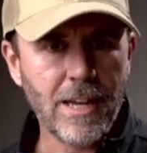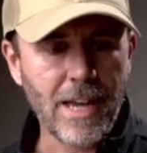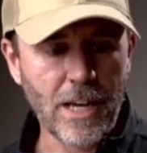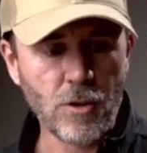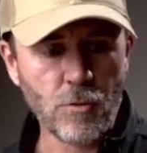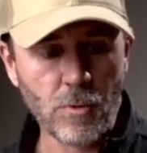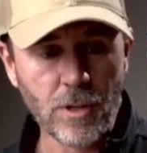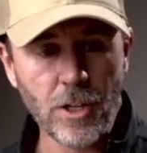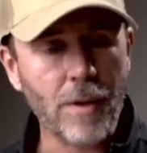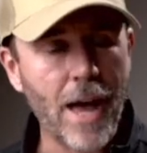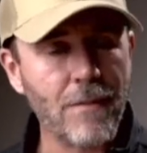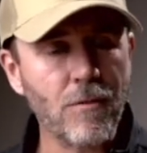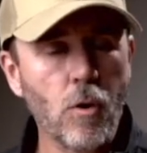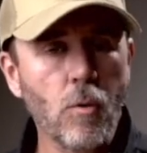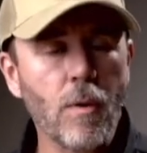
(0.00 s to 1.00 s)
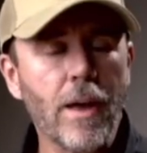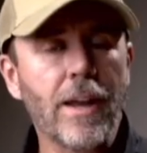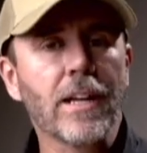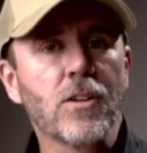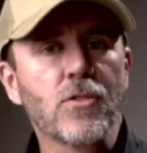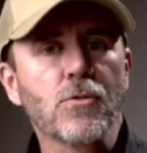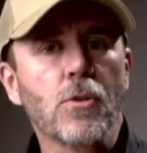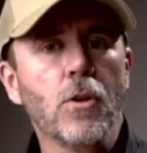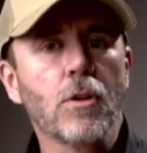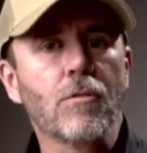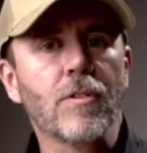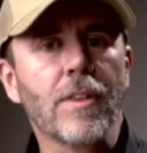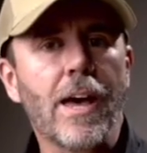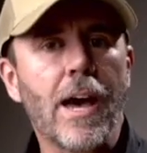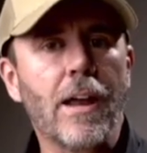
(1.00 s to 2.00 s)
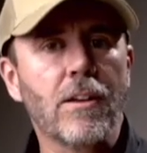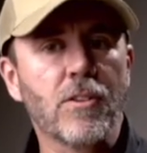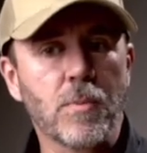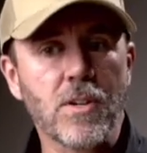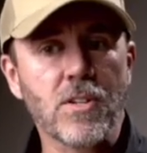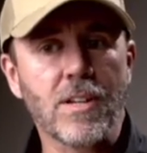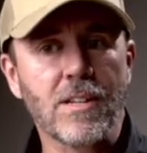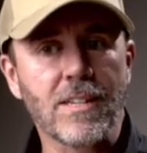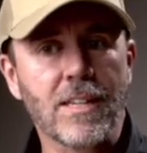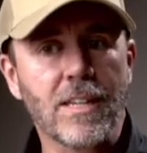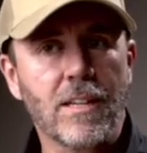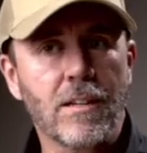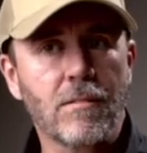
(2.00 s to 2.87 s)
and you really don't have a whole lot of control over that, especially as a